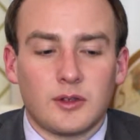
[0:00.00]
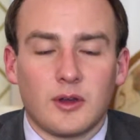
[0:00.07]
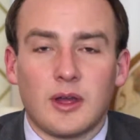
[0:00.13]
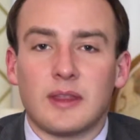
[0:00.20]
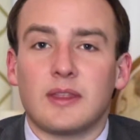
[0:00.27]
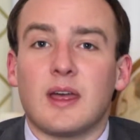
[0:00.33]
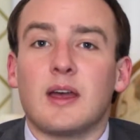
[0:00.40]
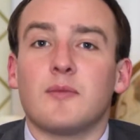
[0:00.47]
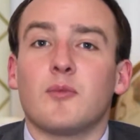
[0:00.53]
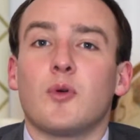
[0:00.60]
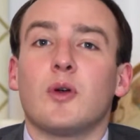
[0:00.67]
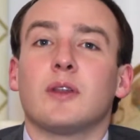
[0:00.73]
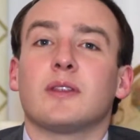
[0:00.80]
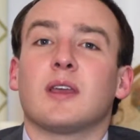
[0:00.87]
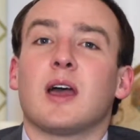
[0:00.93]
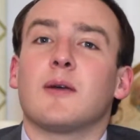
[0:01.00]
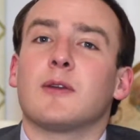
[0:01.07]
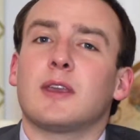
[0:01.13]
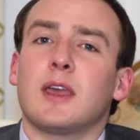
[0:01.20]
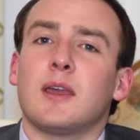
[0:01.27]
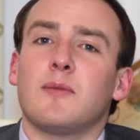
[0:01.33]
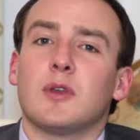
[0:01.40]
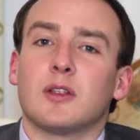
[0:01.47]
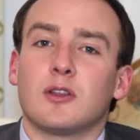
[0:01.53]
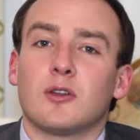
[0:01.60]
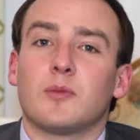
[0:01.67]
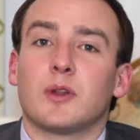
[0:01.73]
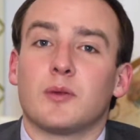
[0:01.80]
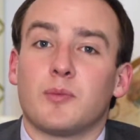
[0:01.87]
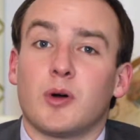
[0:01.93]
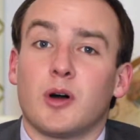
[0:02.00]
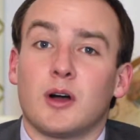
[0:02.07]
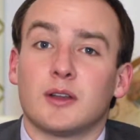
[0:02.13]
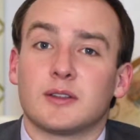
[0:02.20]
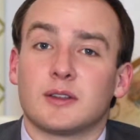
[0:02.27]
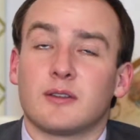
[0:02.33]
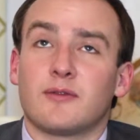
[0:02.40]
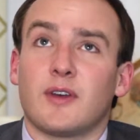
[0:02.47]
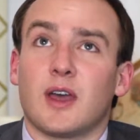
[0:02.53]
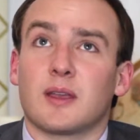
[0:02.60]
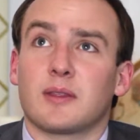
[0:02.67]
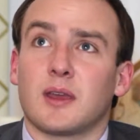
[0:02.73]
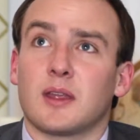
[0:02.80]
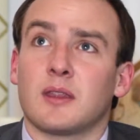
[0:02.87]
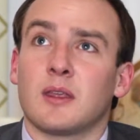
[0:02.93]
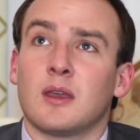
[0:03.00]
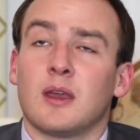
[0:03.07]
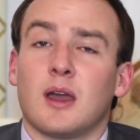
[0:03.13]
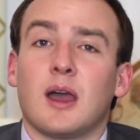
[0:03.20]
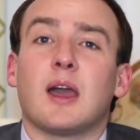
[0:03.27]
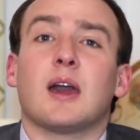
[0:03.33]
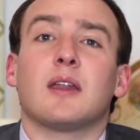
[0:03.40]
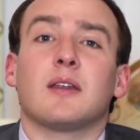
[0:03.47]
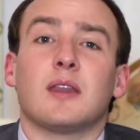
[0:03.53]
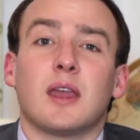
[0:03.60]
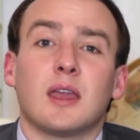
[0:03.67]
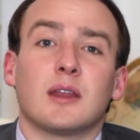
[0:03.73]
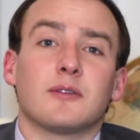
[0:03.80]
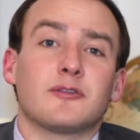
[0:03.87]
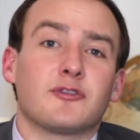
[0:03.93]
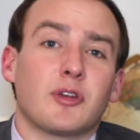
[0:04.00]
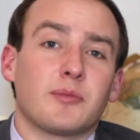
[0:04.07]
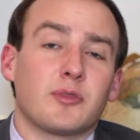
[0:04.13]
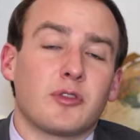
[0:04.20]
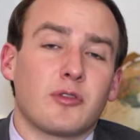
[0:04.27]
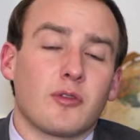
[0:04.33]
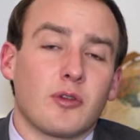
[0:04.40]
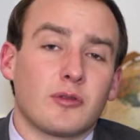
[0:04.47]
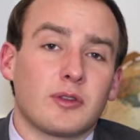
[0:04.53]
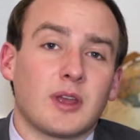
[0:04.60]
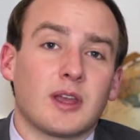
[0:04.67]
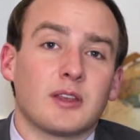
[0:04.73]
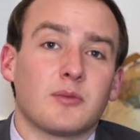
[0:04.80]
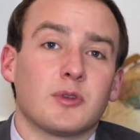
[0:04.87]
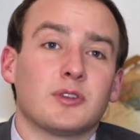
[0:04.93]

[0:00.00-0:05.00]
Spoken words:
at that point in time, it gave me a little bit of pause in the fact that I had a negative strep throat test,